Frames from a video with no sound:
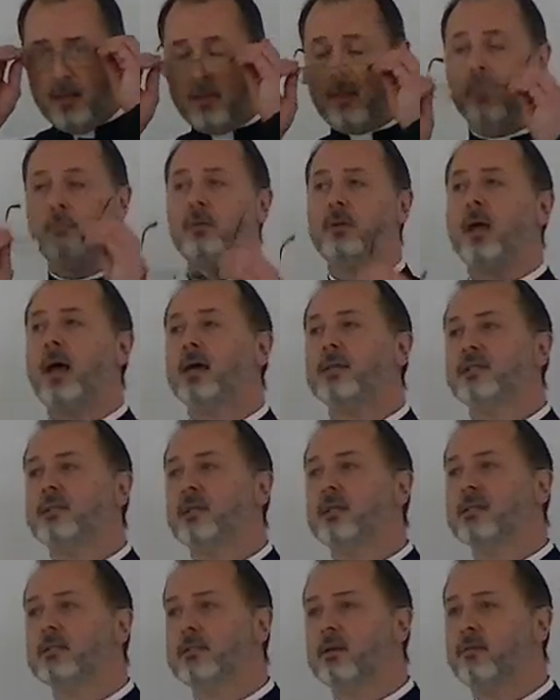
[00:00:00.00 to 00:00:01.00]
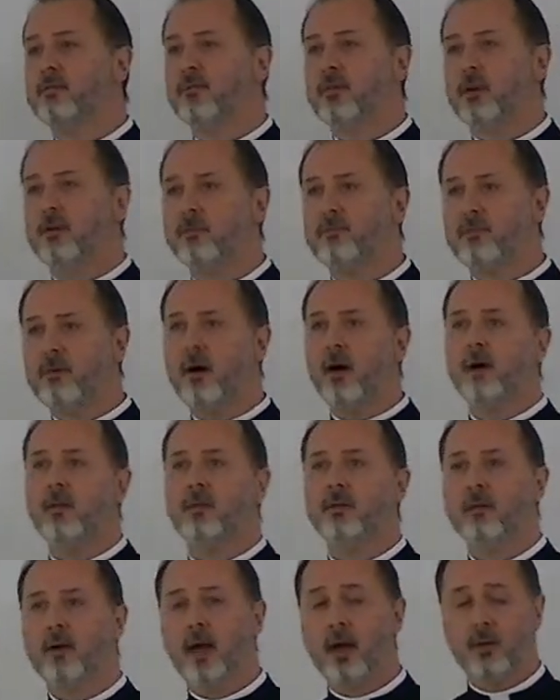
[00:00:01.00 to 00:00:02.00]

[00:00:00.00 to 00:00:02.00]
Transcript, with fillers: the blessings of their father.